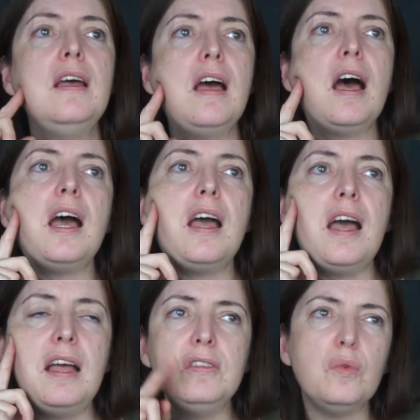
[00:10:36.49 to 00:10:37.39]

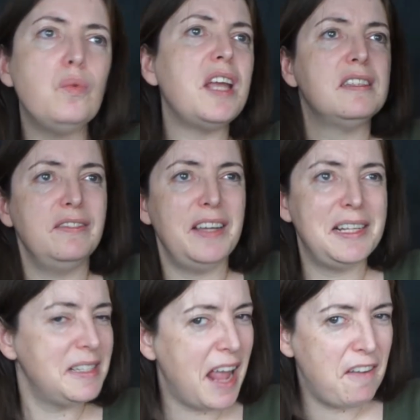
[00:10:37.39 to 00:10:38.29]
and the rest of
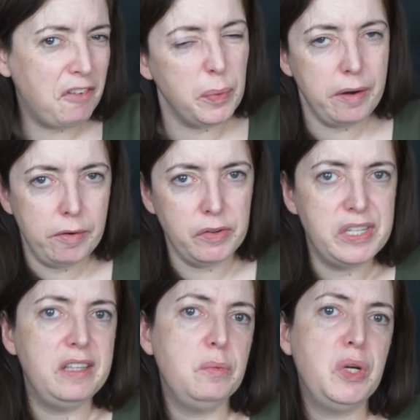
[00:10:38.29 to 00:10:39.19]
it's everywhere else
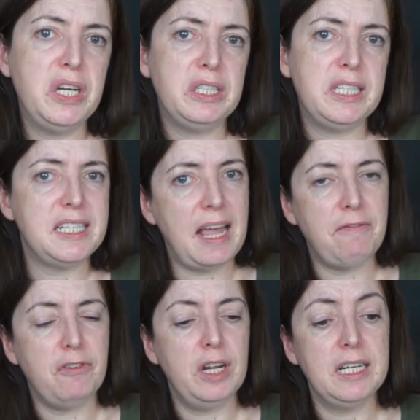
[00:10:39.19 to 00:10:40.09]
in the world except
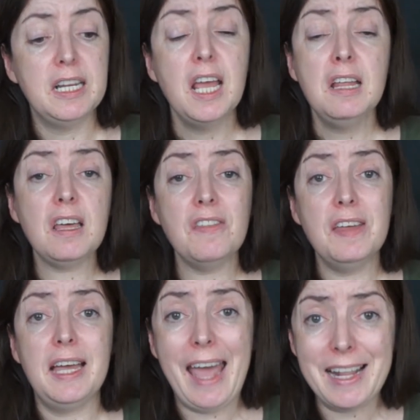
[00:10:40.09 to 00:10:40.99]
for England. Nothing
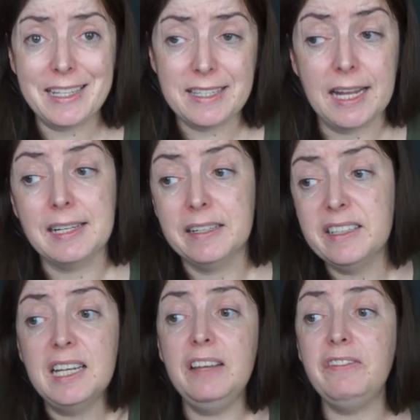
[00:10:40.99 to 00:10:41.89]
against England.
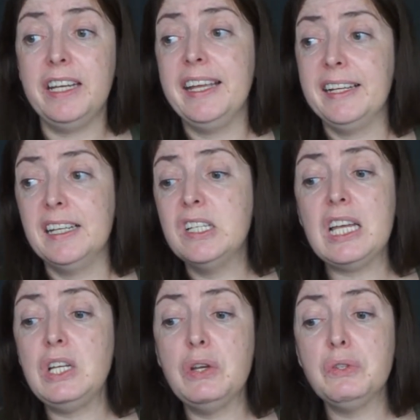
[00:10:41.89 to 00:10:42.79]
I live in England. I
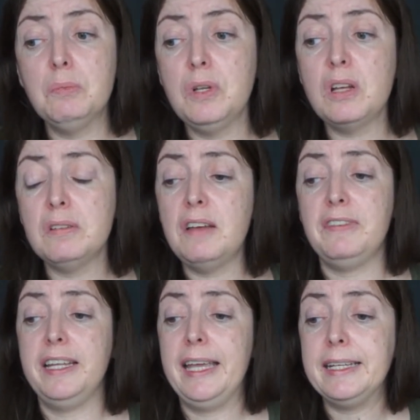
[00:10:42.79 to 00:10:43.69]
know some lo
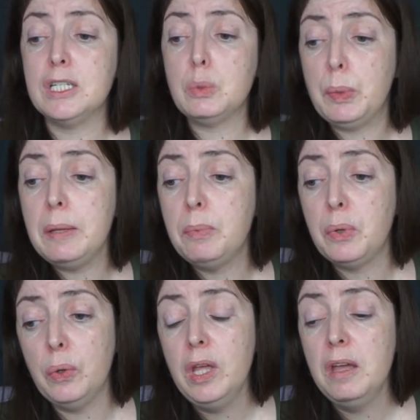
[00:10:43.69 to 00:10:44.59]
lovely English
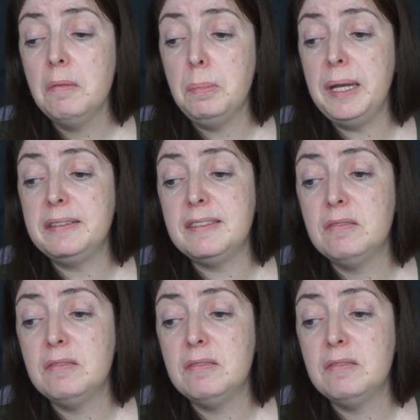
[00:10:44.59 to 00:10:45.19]
people, but